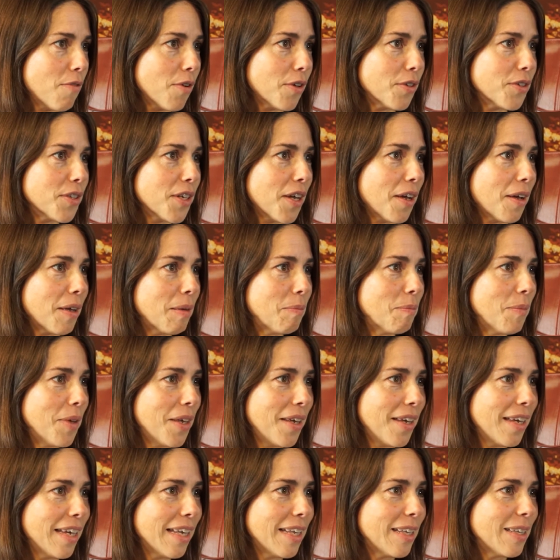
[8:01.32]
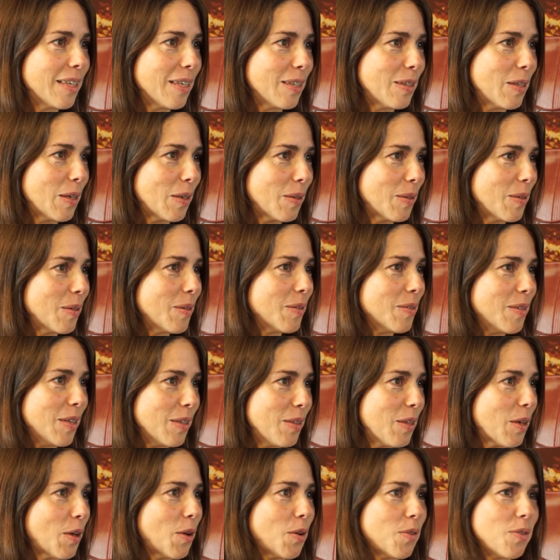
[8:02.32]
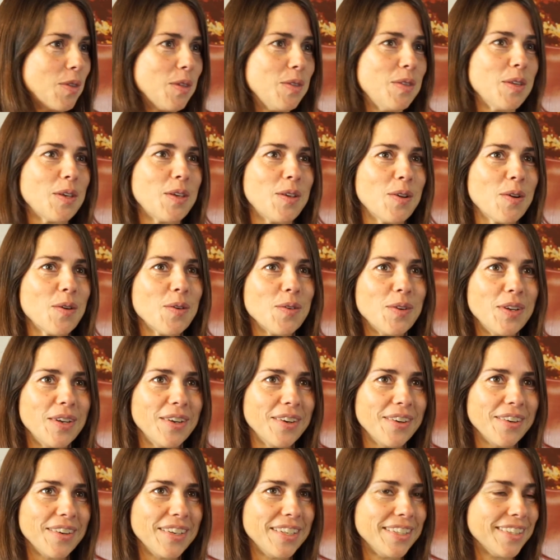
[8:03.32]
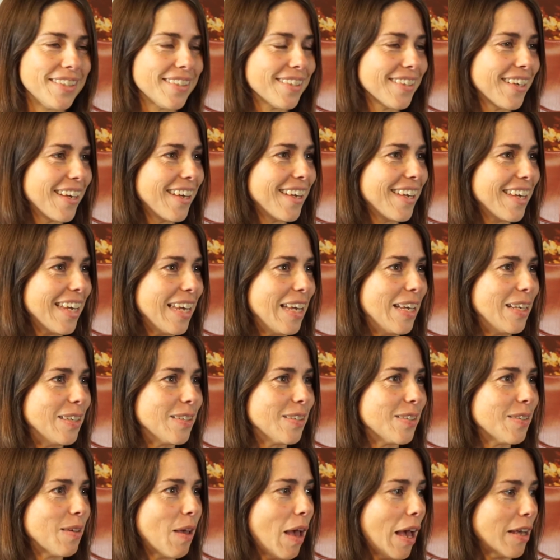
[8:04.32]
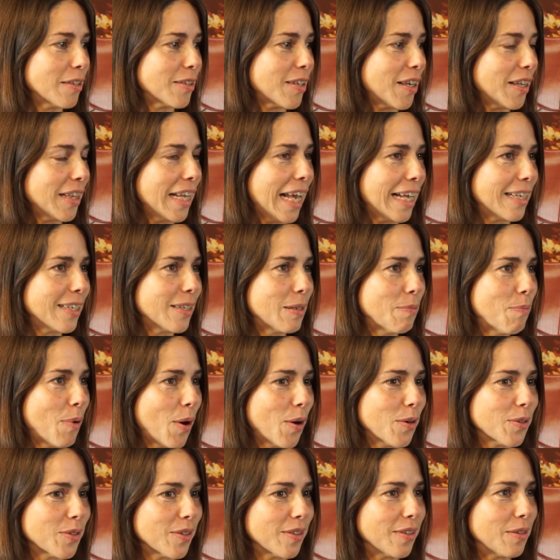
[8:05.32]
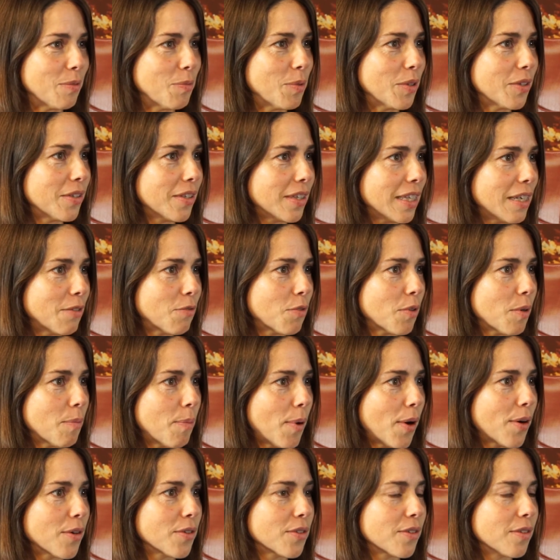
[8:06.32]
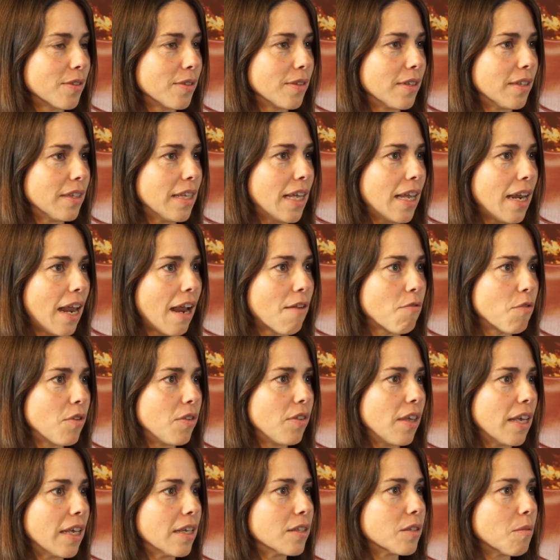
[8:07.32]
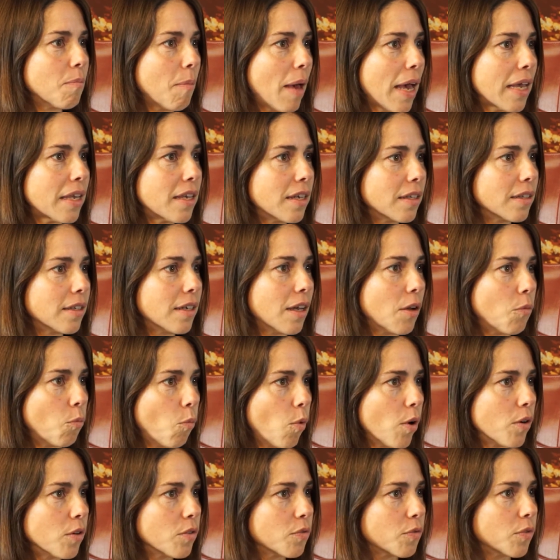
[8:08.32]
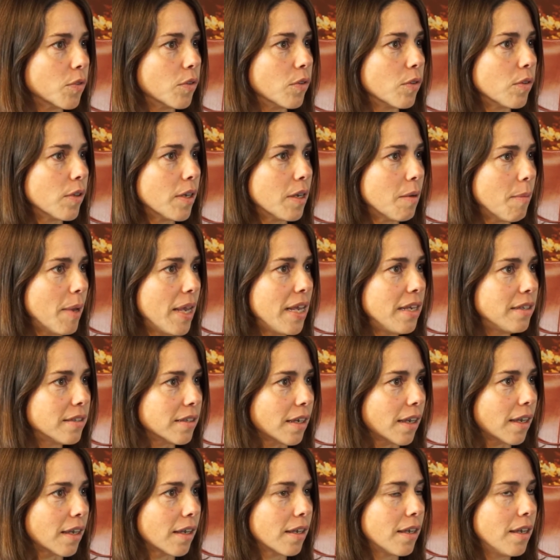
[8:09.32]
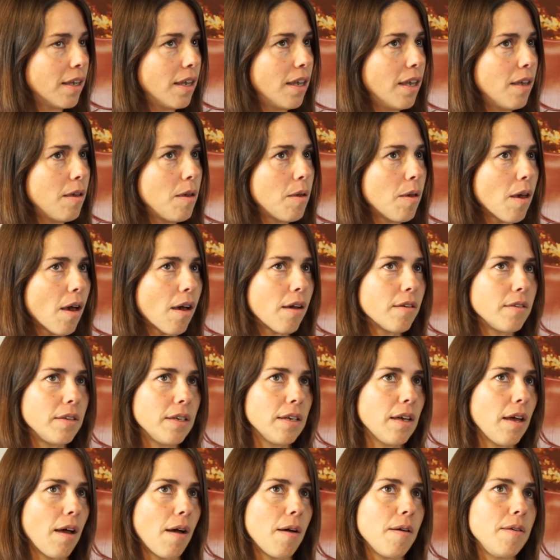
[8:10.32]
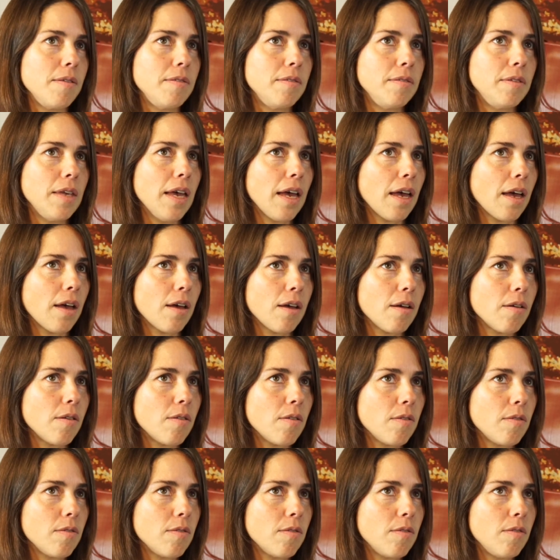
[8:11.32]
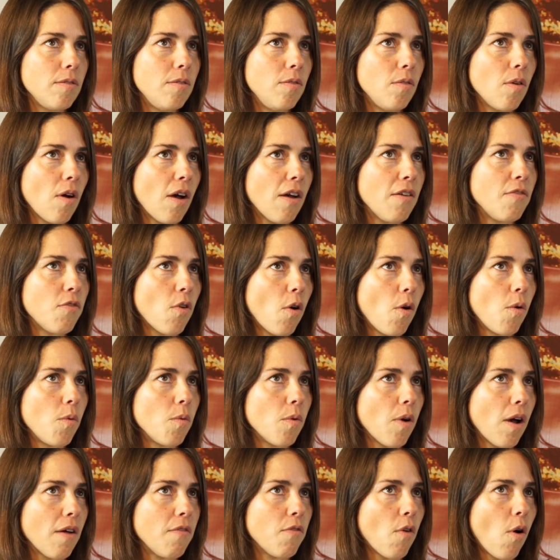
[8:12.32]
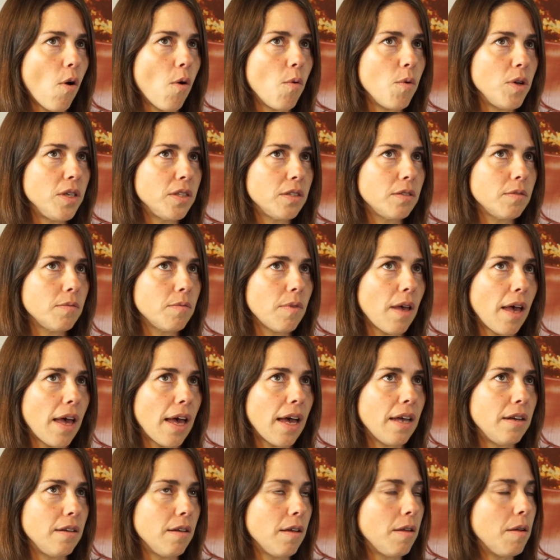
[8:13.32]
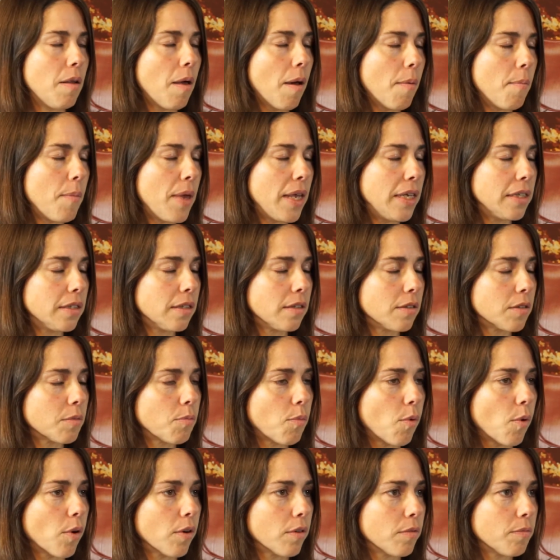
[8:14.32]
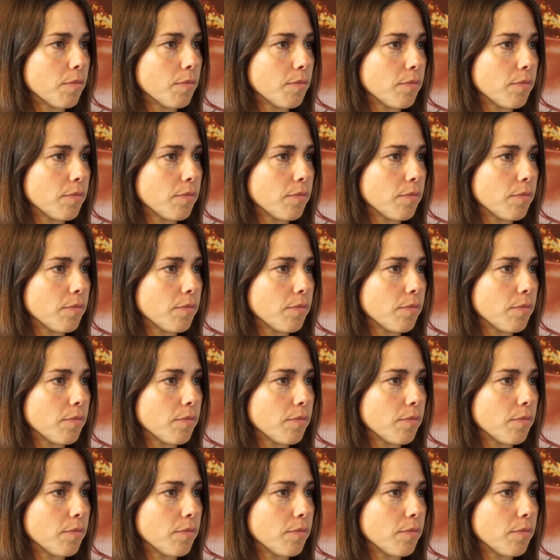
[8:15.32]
on time, that the courier has collected a parcel and will deliver a parcel, and that everything is immaculate and wonderful and amazing. I've always had an amazing support.